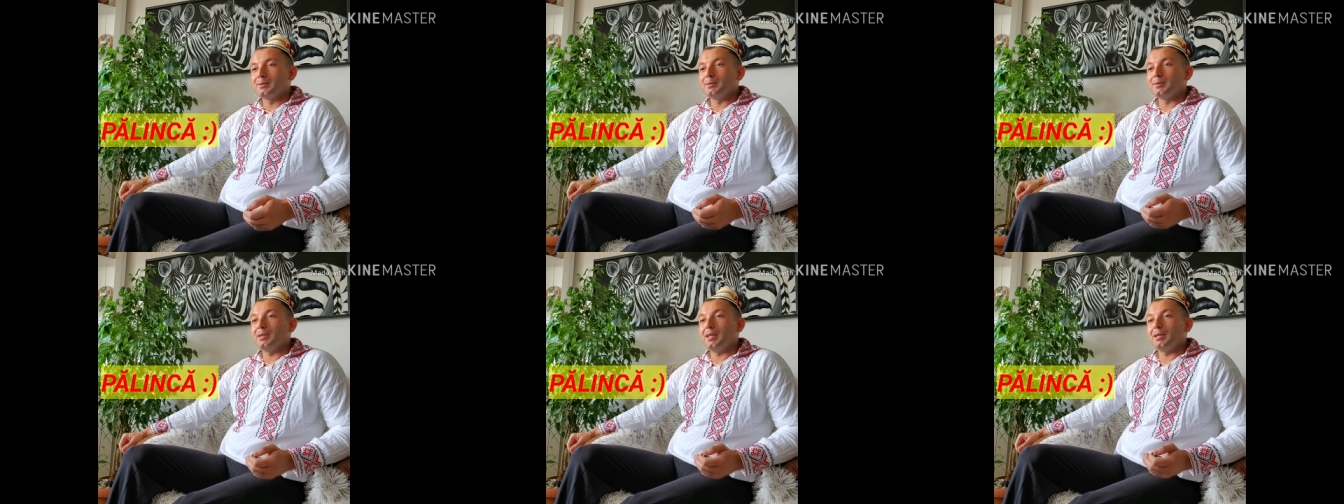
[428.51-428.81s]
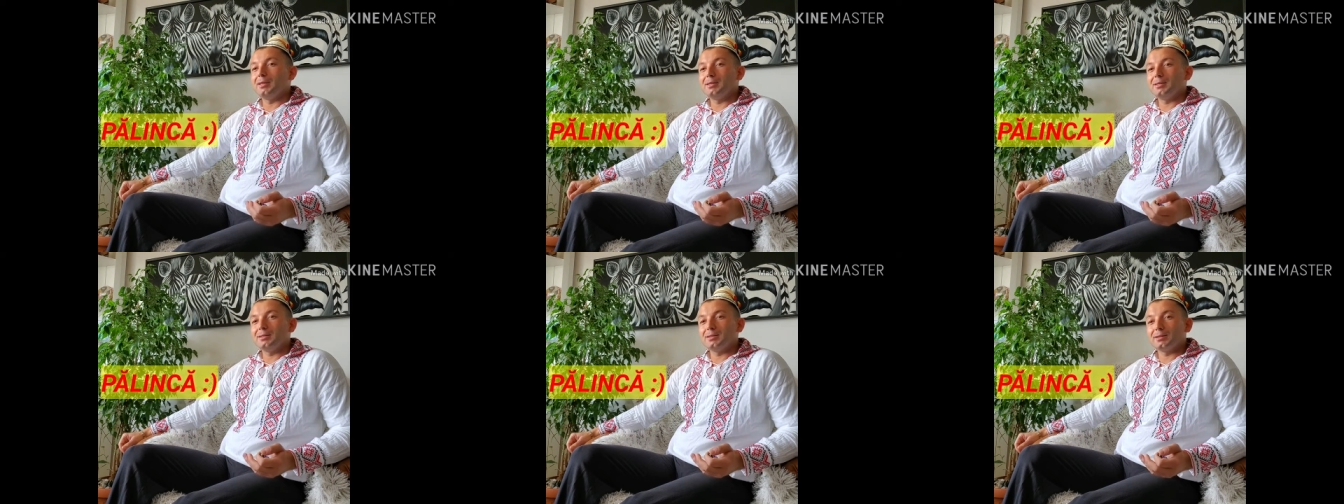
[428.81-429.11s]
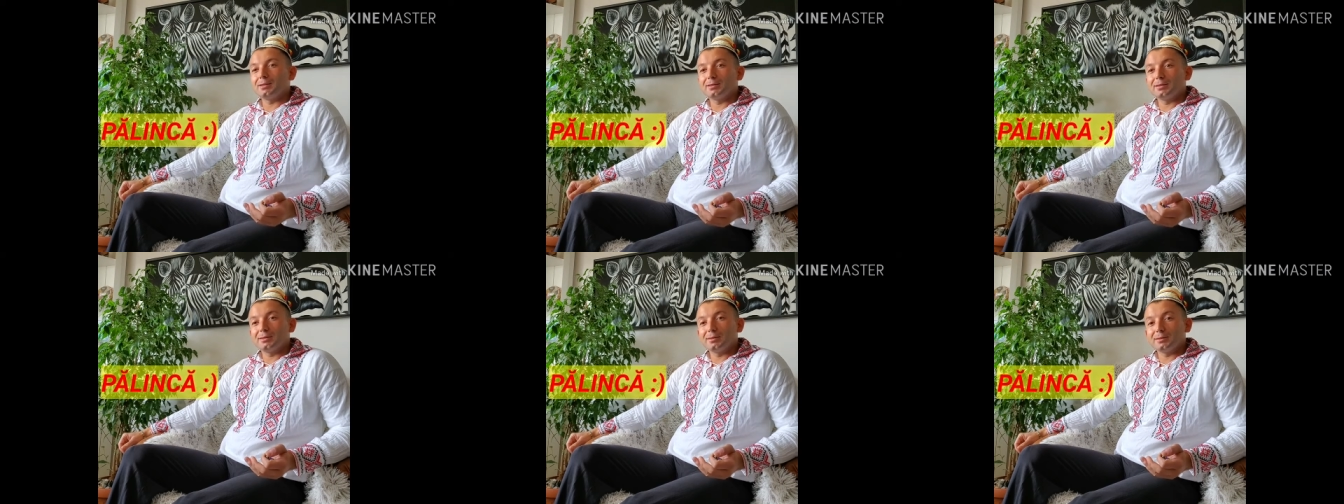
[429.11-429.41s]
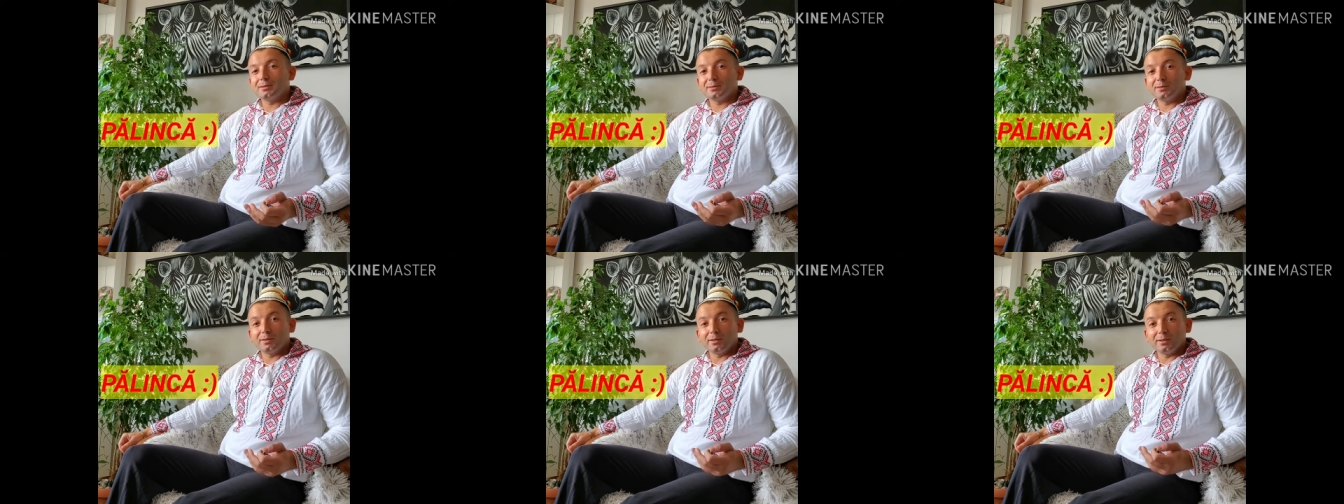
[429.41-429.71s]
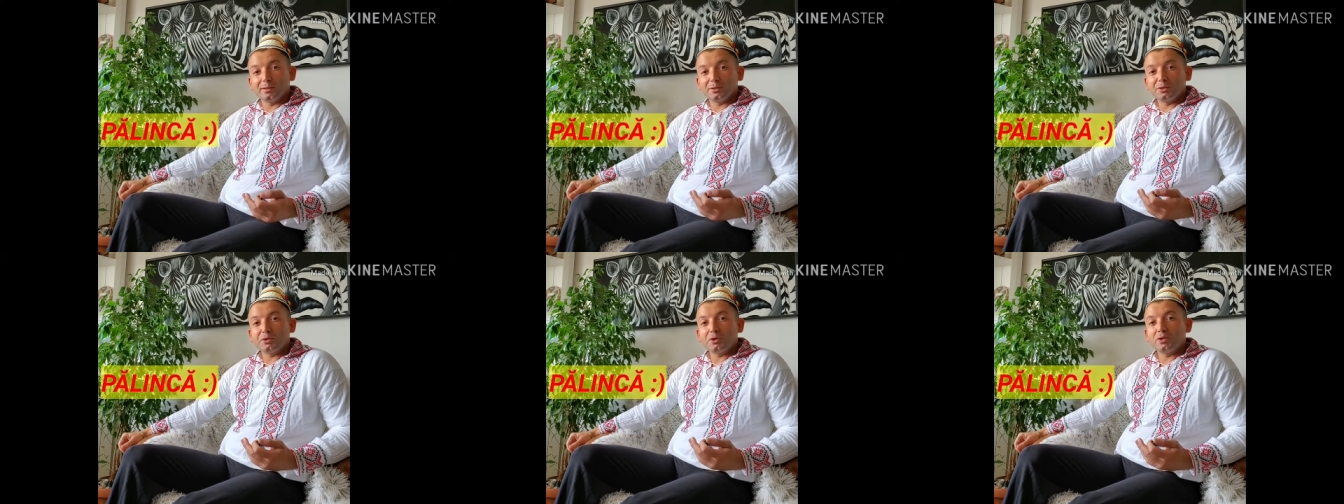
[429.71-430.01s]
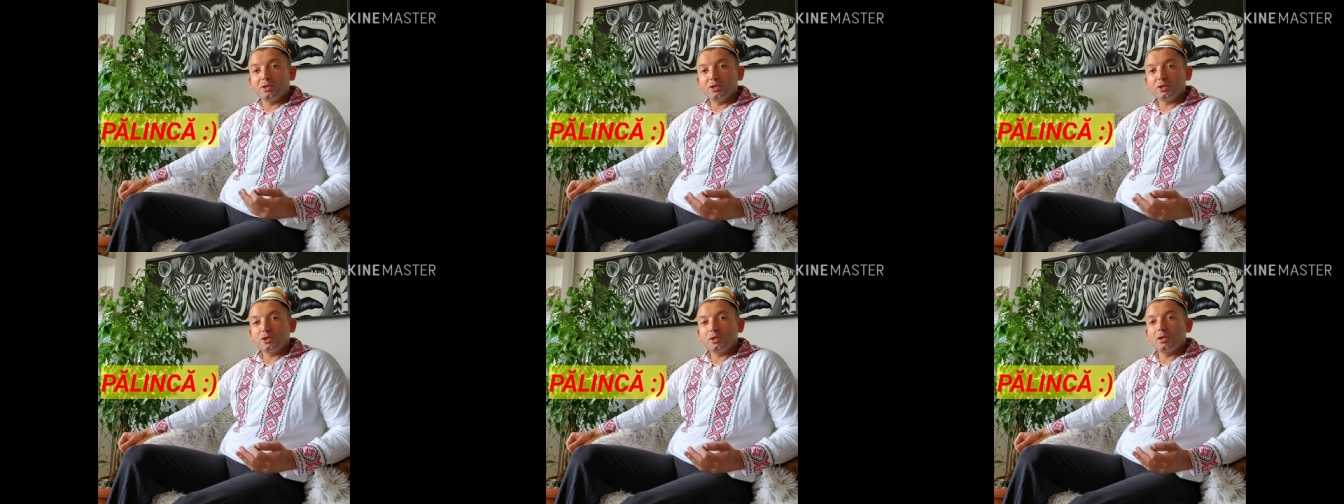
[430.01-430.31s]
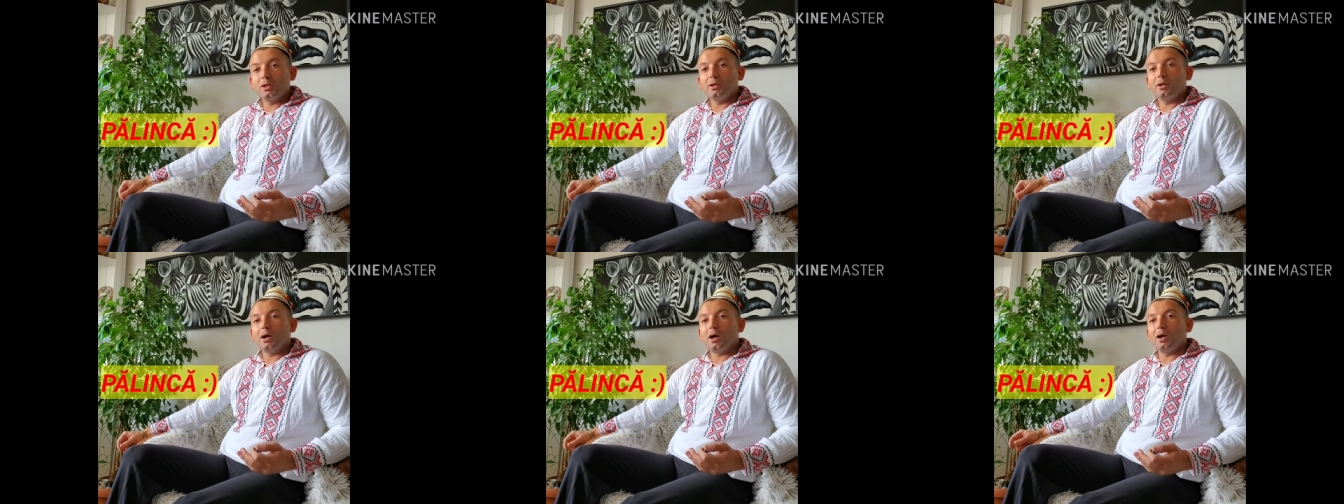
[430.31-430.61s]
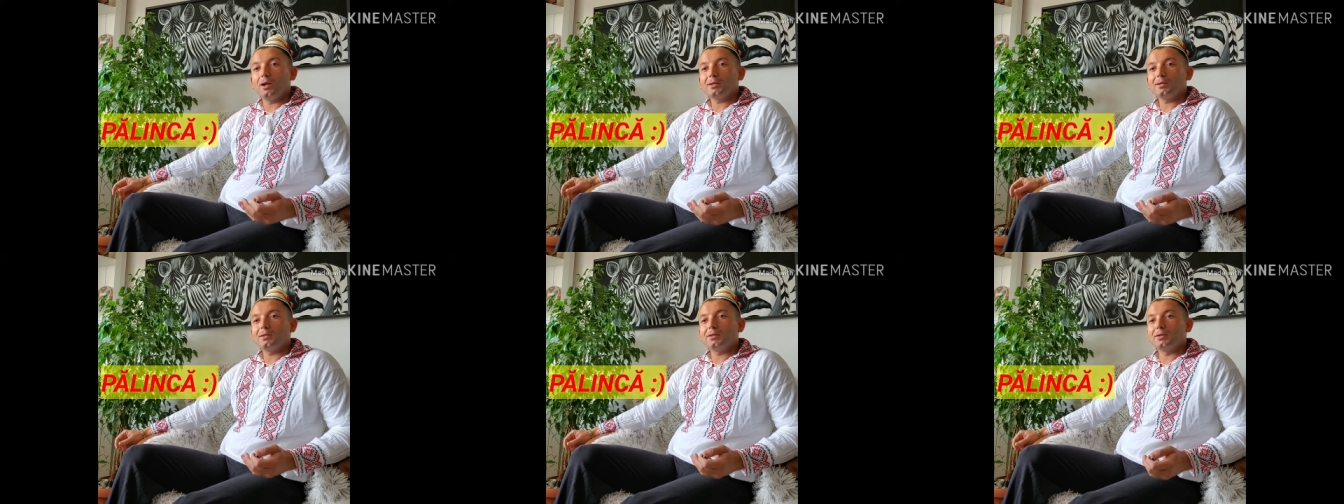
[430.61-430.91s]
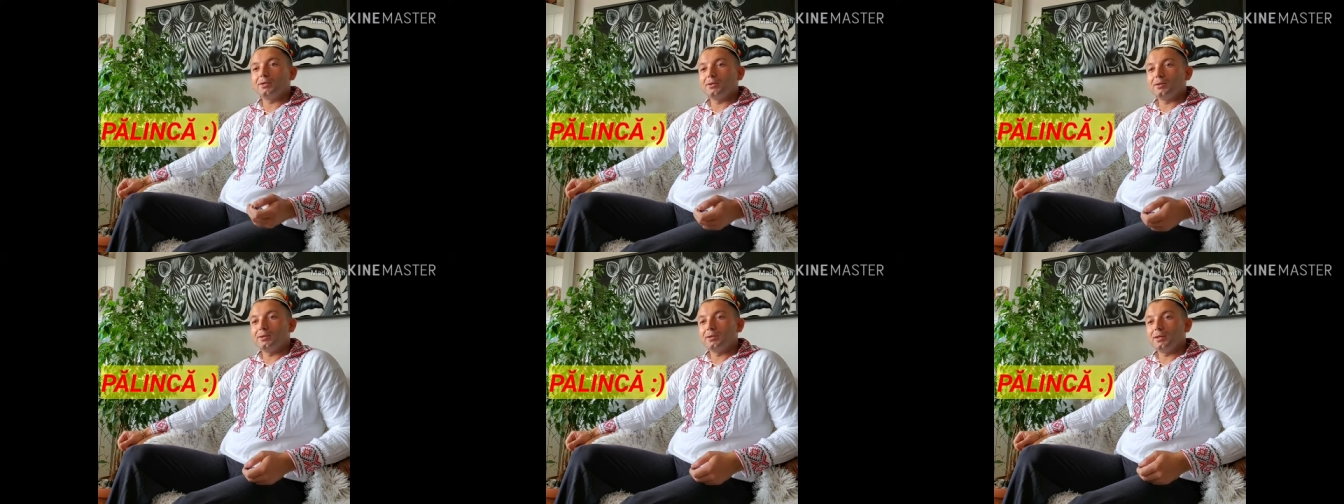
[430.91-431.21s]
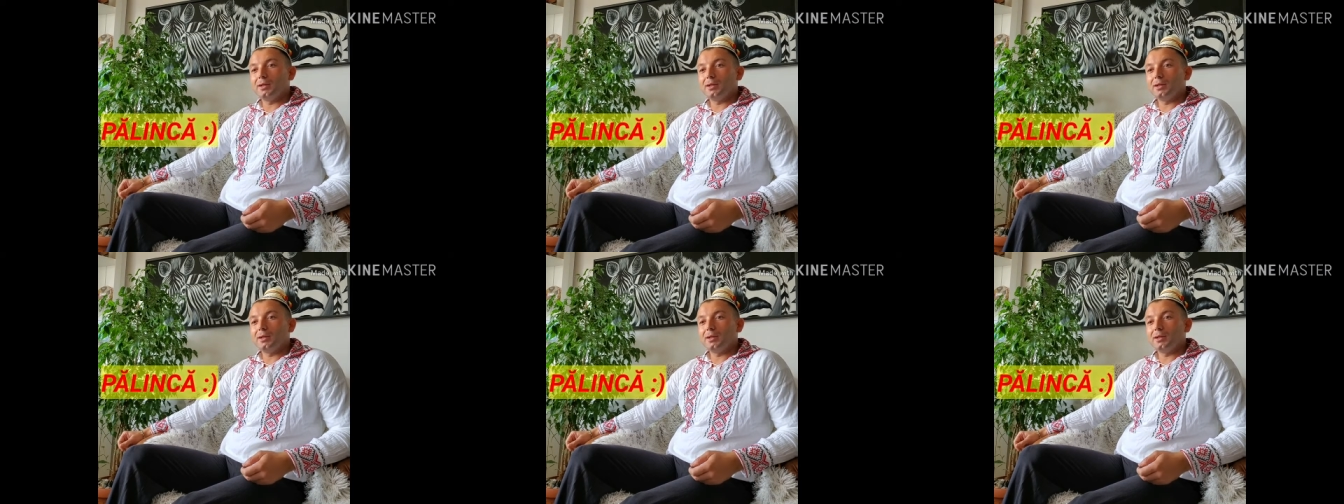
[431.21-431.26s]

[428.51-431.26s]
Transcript: That is a traditional alcohol,